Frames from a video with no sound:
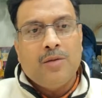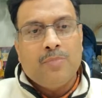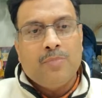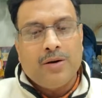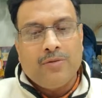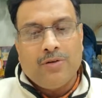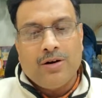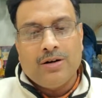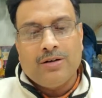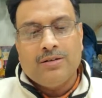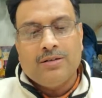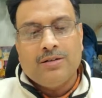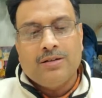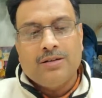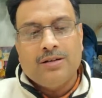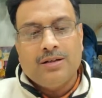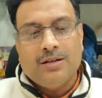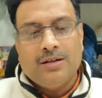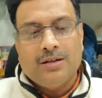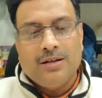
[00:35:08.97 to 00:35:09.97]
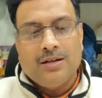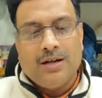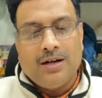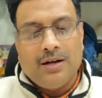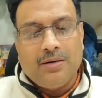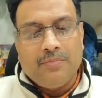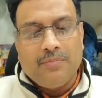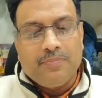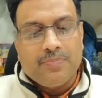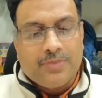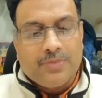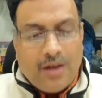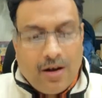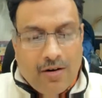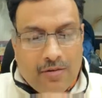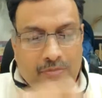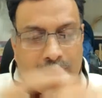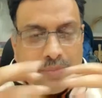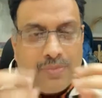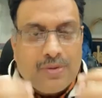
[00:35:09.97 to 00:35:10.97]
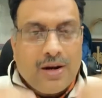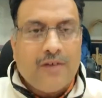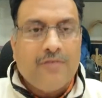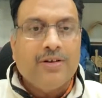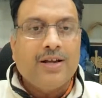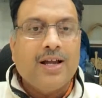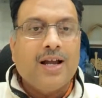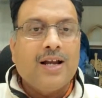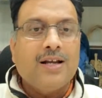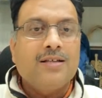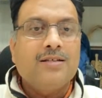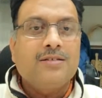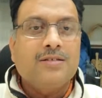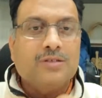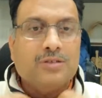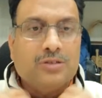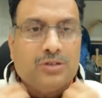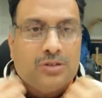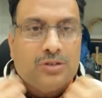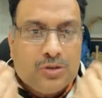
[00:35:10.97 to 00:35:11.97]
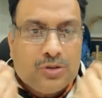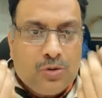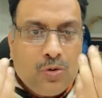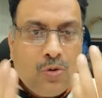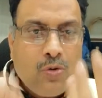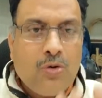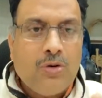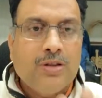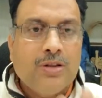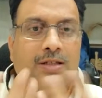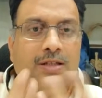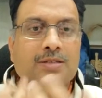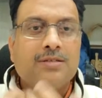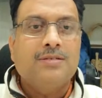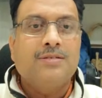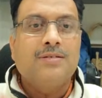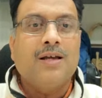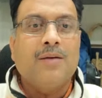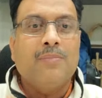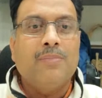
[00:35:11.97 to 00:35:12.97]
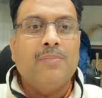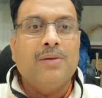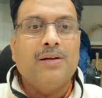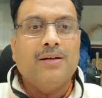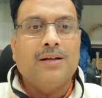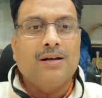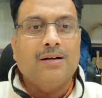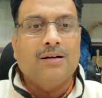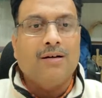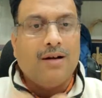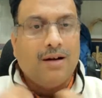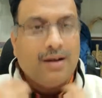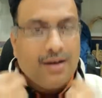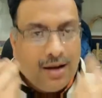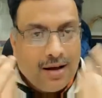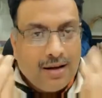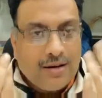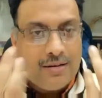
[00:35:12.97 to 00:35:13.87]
But what now people advocate is you store these umbilical cord